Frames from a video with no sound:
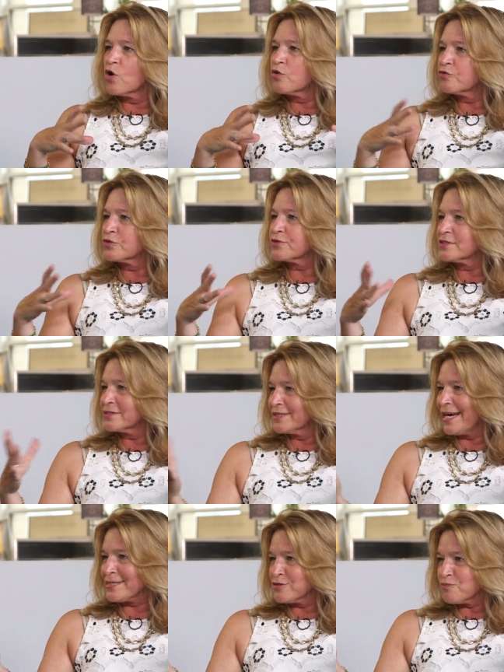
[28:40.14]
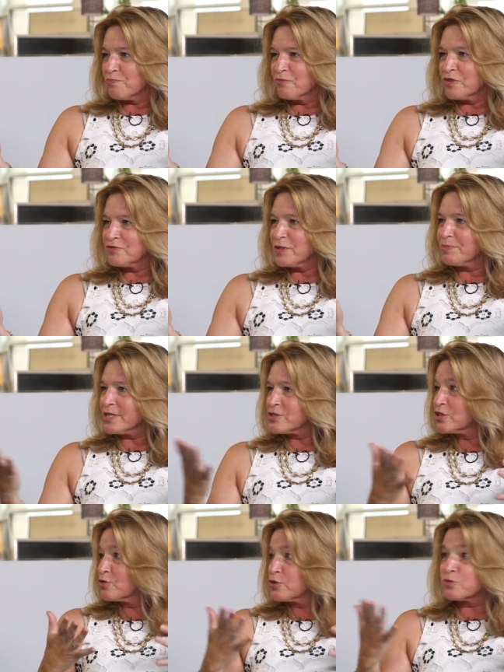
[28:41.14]
over the last fifty
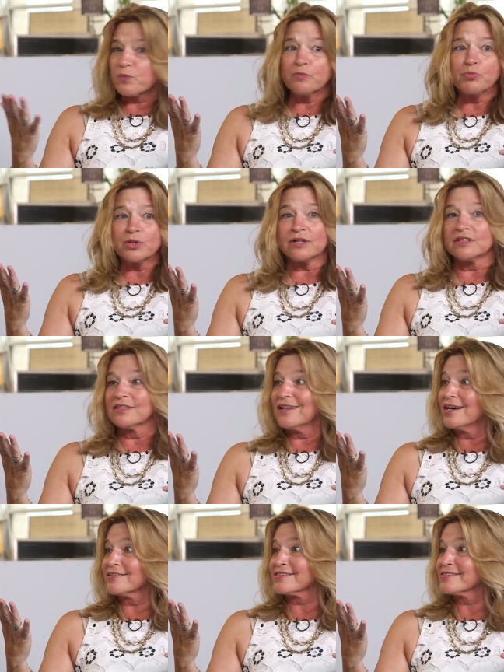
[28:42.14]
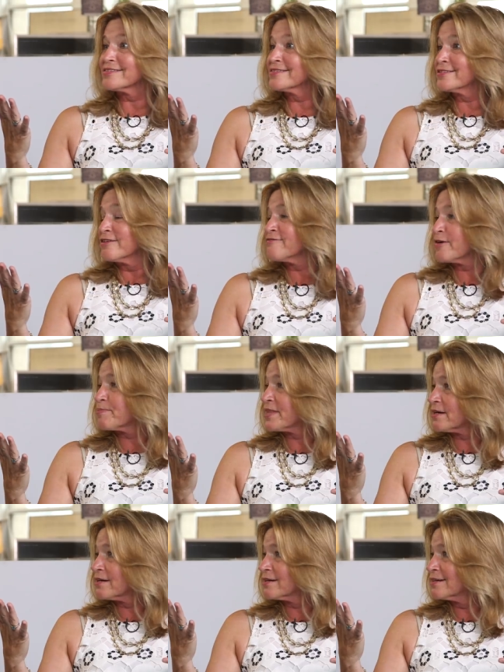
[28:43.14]
plus years, we put a lot of stuff up
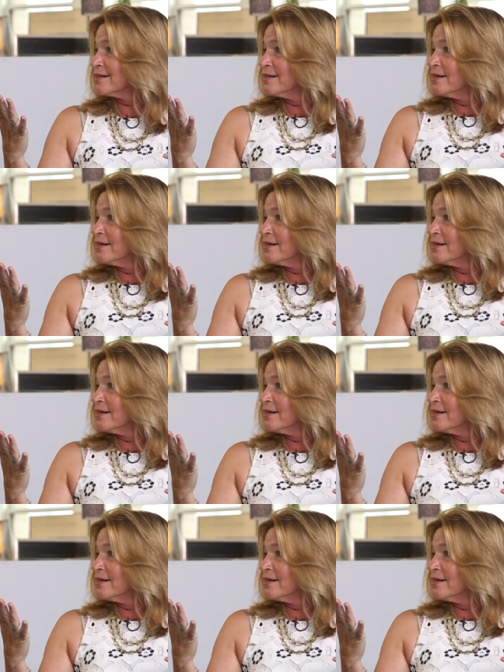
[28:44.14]
there.